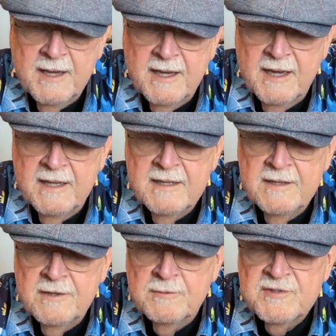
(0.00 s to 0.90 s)
And
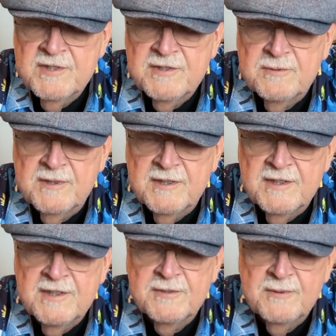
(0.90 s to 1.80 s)
then there was this one.
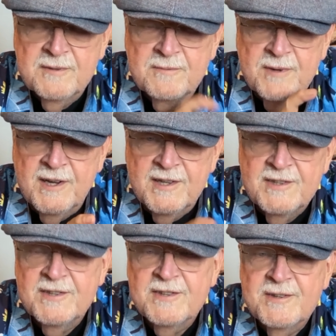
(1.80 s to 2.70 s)
And this one
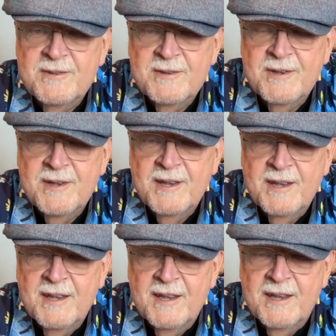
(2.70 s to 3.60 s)
was
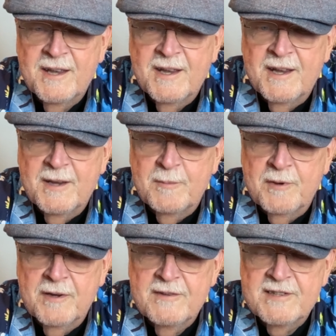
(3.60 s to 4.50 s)

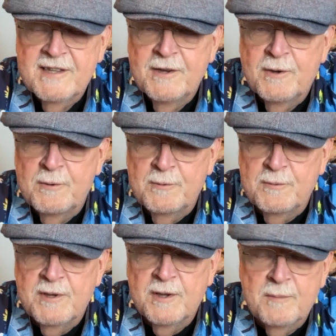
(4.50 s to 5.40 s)
previously
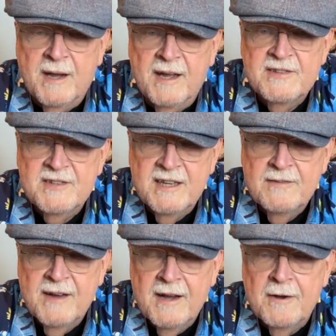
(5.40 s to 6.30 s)
owned by
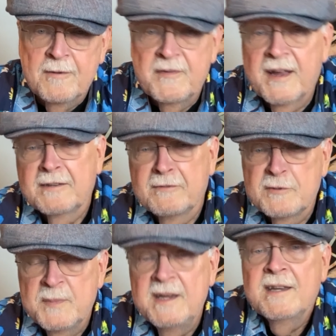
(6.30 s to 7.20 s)
Steve Howe. In fact, it was
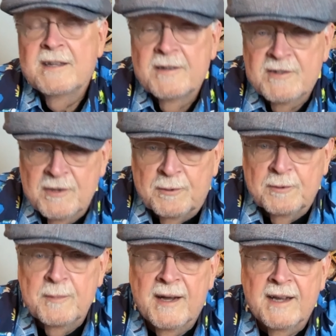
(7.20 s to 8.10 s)
being
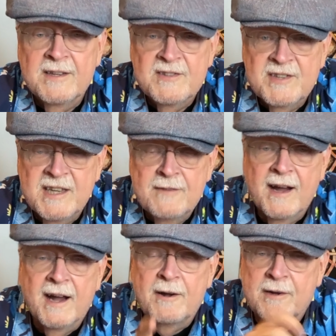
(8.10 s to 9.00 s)
sold by Steve
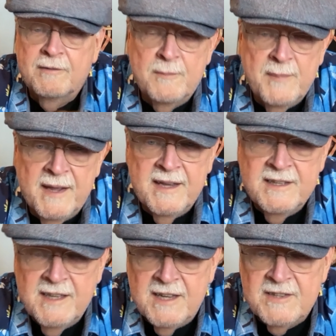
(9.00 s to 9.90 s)
Howe of the
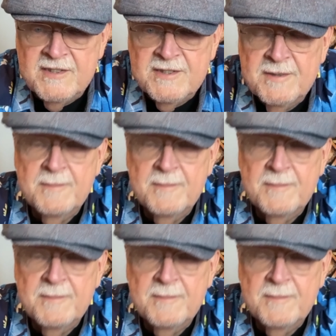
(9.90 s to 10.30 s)
band Yes.